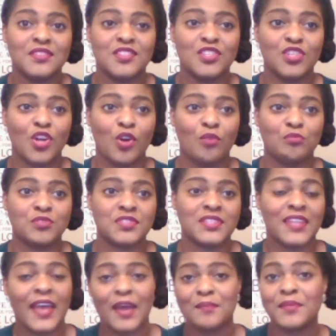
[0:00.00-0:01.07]
you know,
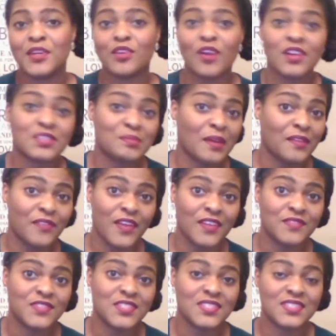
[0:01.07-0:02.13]
slap me across my
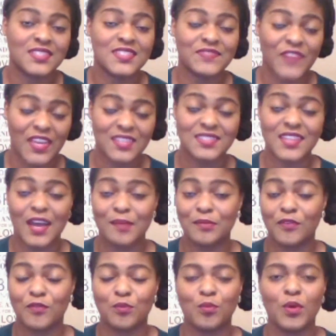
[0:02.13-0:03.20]
face face
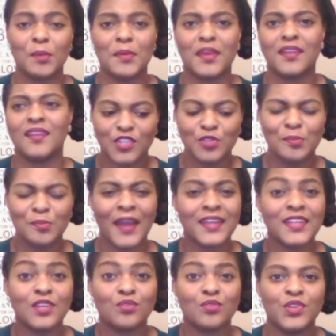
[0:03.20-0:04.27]
type of woman, you
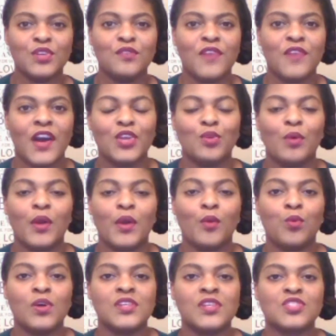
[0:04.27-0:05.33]
might need to reevaluate
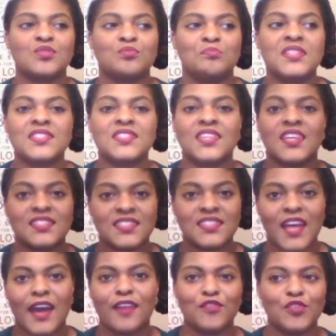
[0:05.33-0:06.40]
what's missing
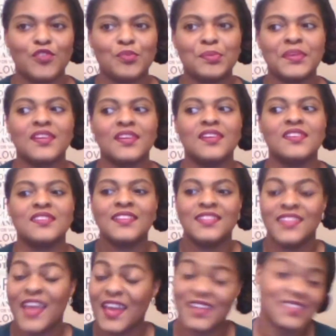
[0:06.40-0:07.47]
inside of you, because
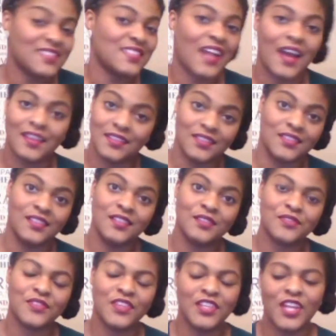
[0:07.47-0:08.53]
that is not
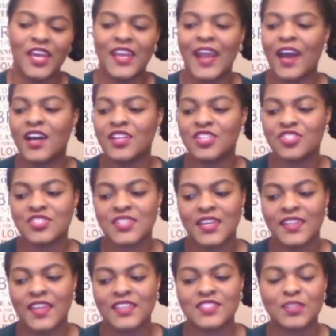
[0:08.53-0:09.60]
love. And, and I
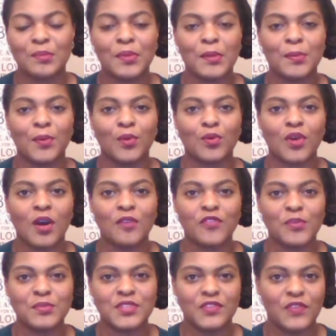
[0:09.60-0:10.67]
understand that some people come
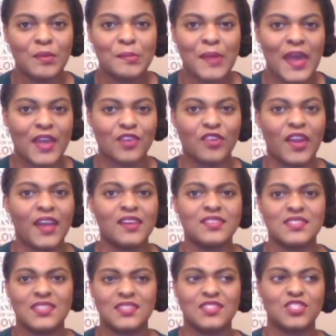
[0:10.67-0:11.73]
from different
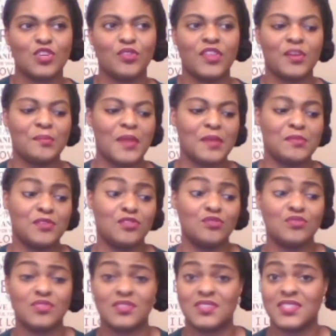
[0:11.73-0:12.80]
backgrounds, and so they may be
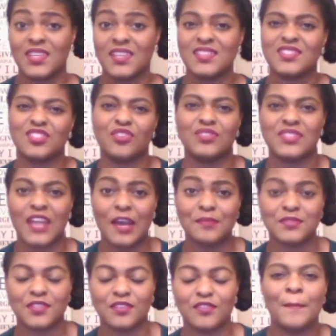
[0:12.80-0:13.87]
used to seeing certain
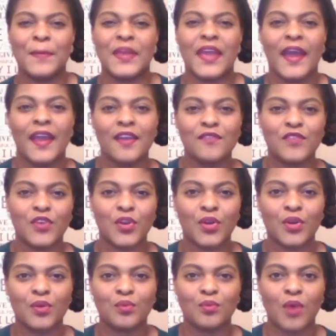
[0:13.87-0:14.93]
types of
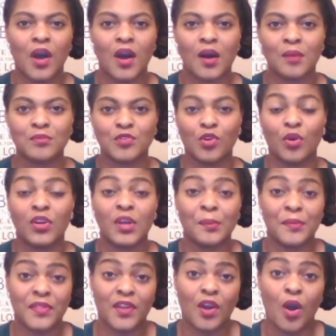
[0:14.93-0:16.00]
behavior um, growing
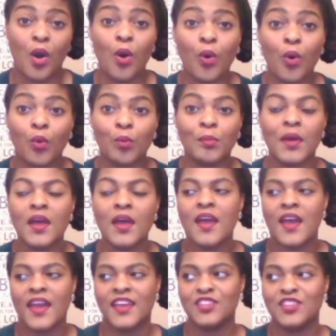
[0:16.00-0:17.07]
up in their home,
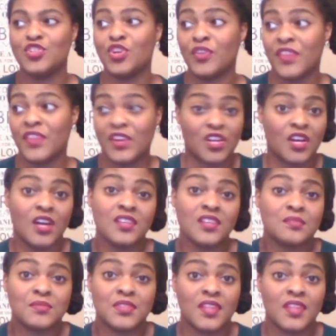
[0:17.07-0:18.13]
and you know, they're
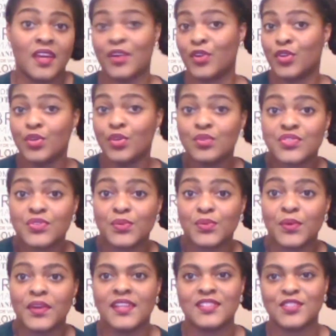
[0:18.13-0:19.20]
accustomed to that, they're used
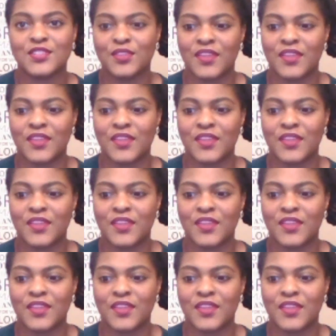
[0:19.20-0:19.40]
to it, and so